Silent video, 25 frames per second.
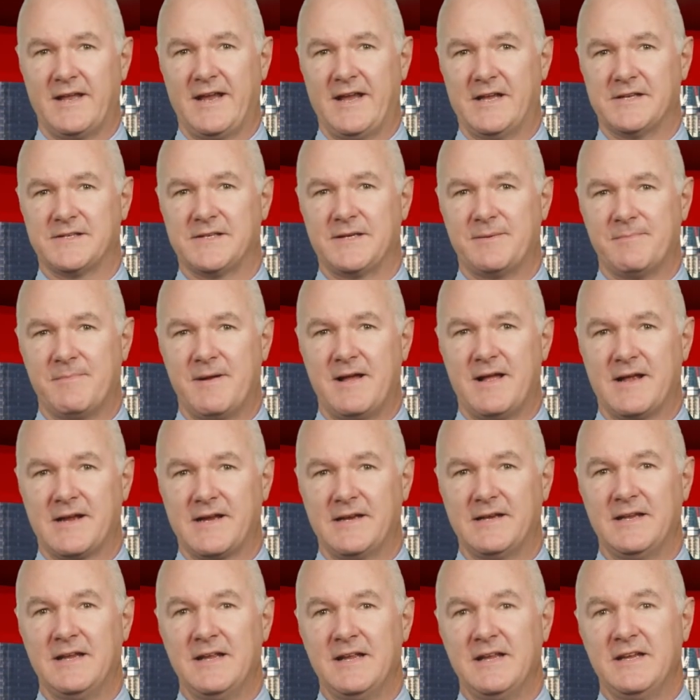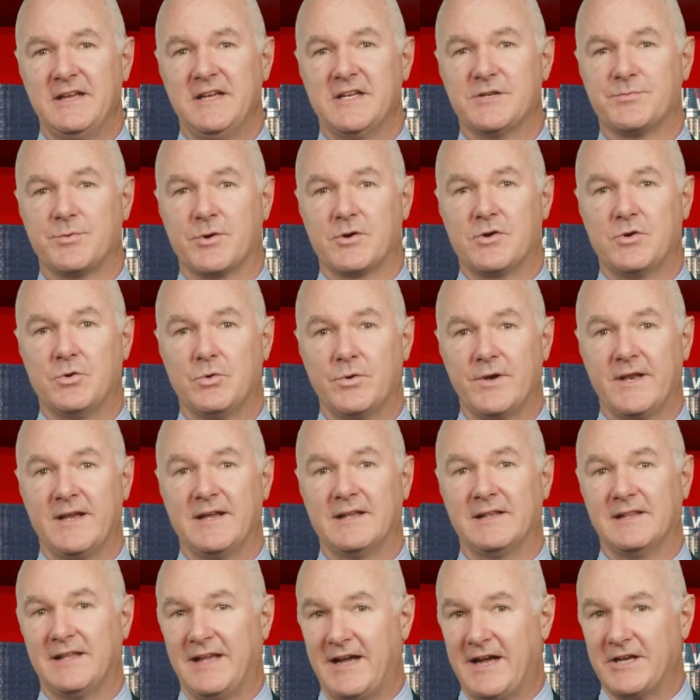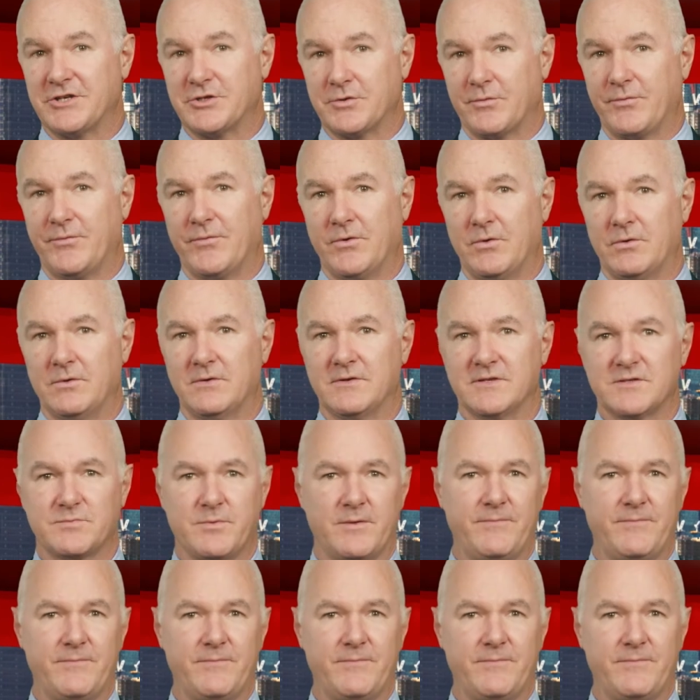housing market is recording larger falls,